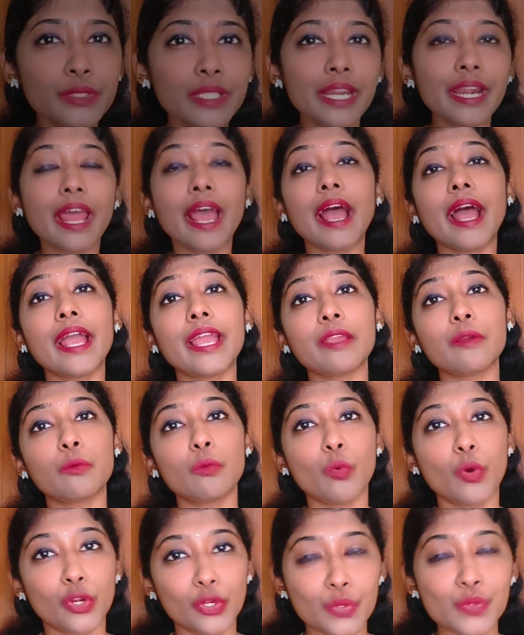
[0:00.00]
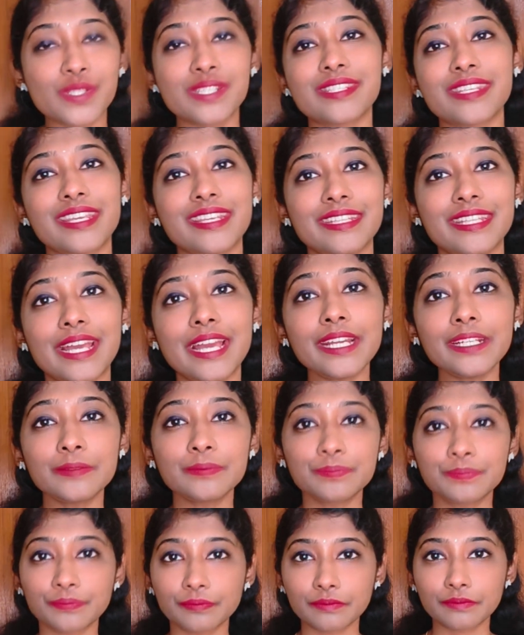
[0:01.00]
that, I want to say that
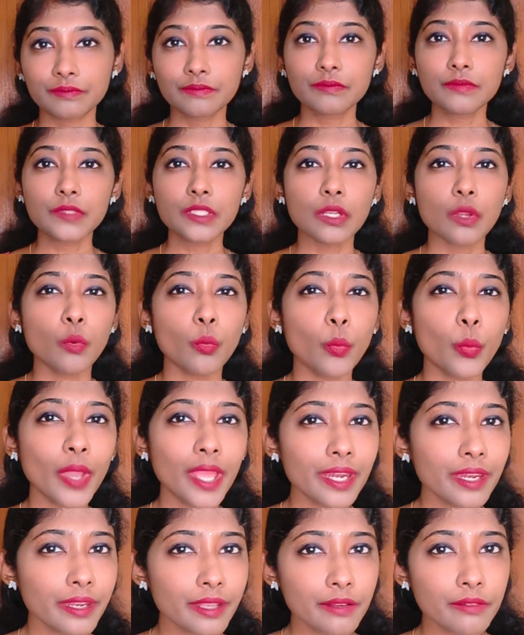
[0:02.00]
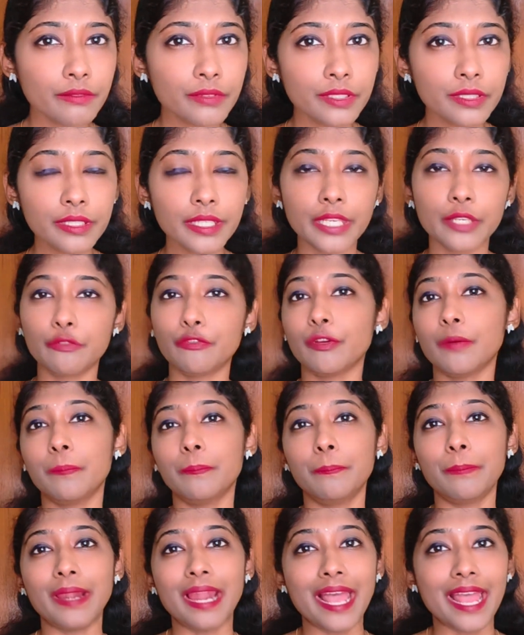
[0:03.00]
whenever if
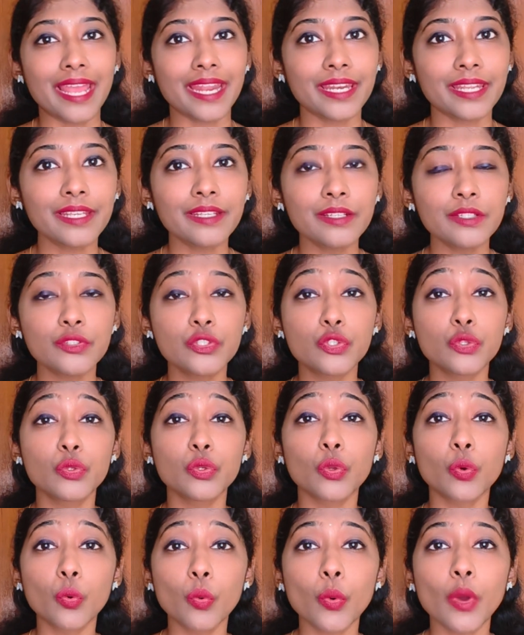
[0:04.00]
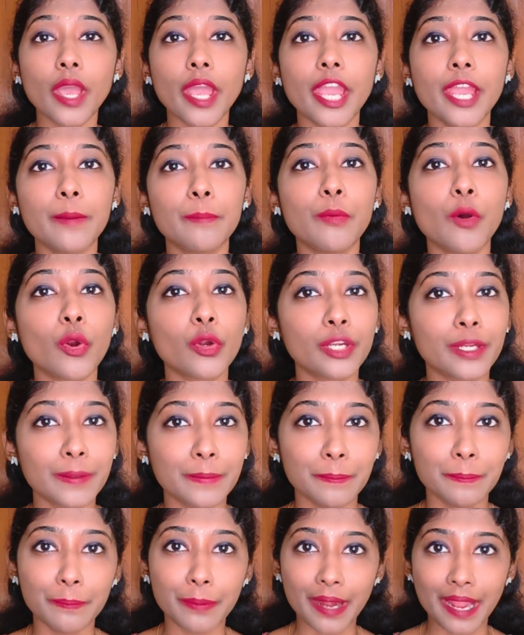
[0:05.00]
you're planning to know about a
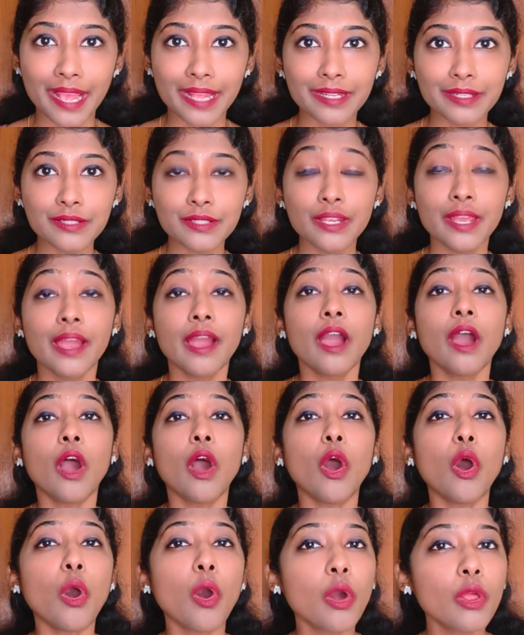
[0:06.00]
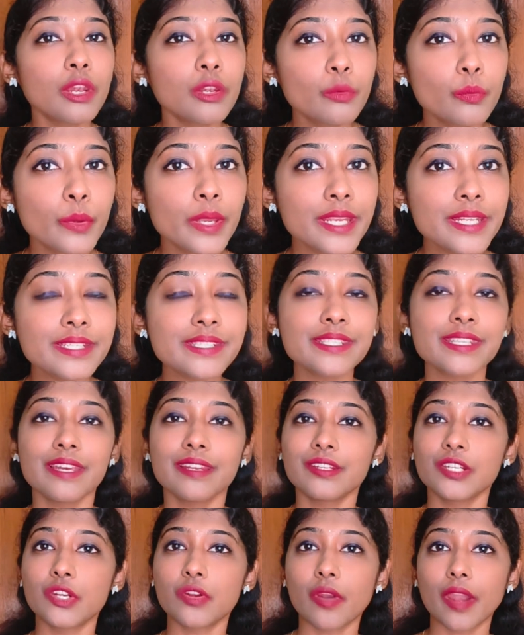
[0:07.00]
branch, always
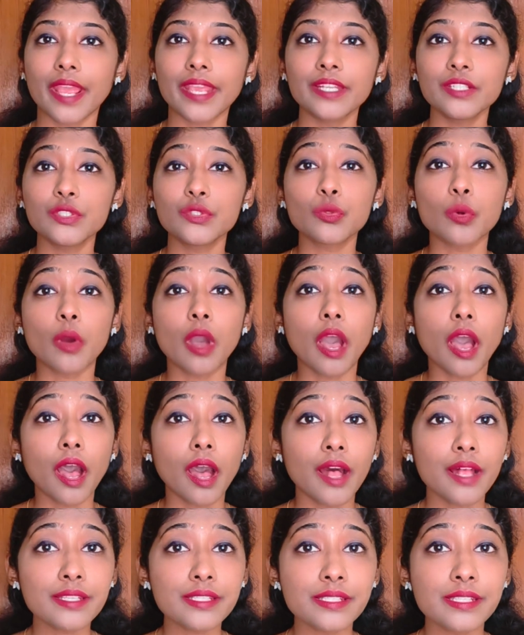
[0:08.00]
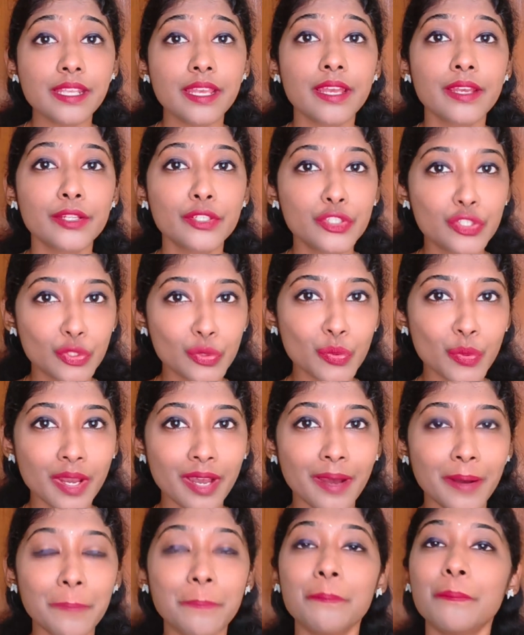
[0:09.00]
try to ask to
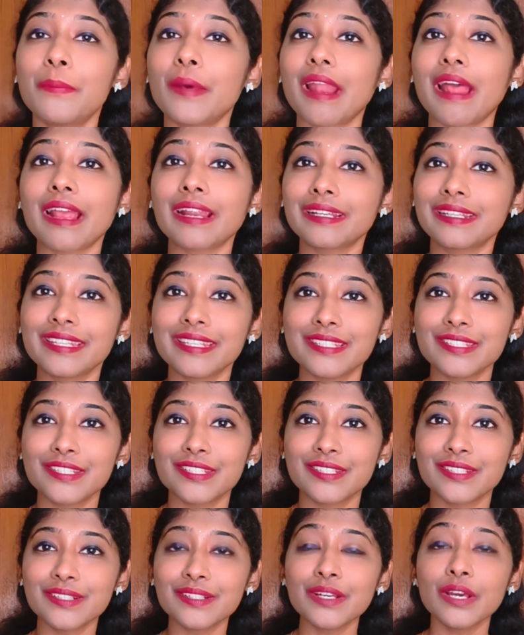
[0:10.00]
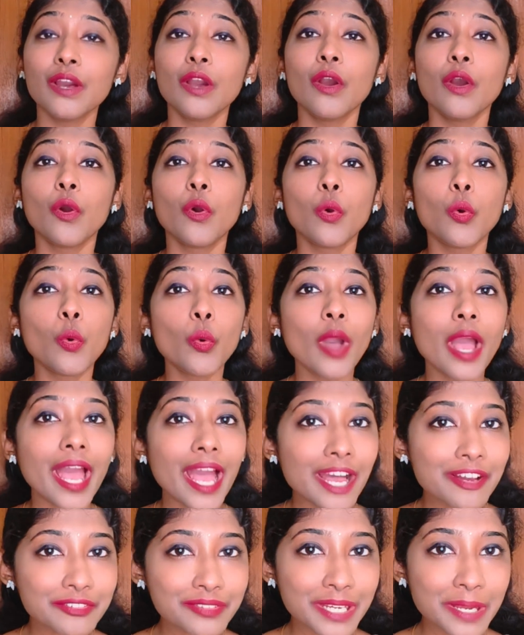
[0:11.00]
a practitioner who
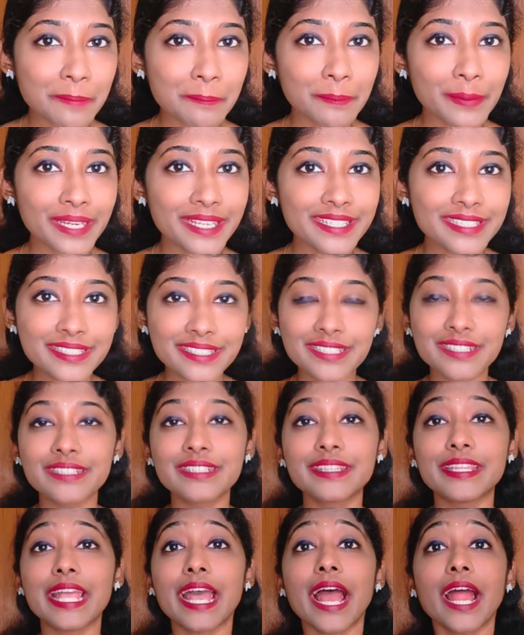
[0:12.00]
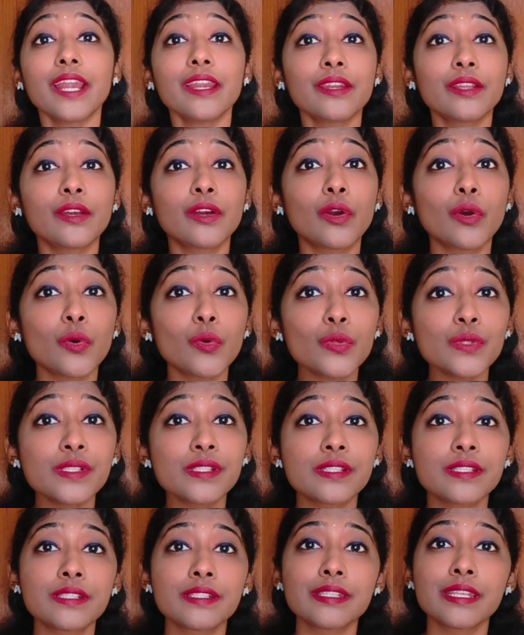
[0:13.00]
have completed that
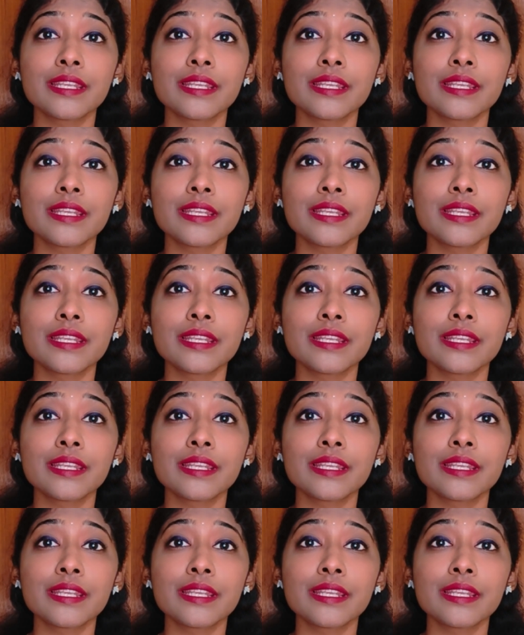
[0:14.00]
course